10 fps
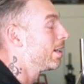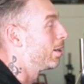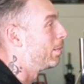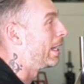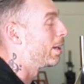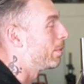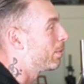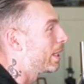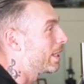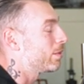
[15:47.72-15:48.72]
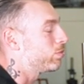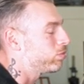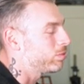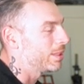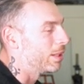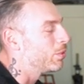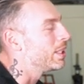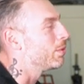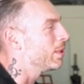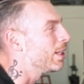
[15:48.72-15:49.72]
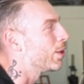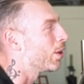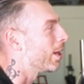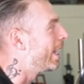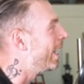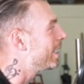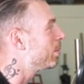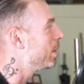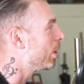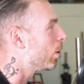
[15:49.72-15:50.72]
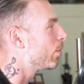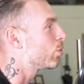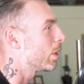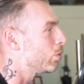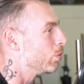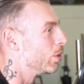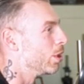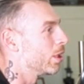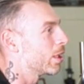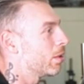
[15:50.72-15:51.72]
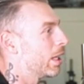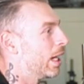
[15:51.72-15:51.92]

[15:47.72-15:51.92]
Oh man, I remember we did a lot of legs and we did a lot of structural work.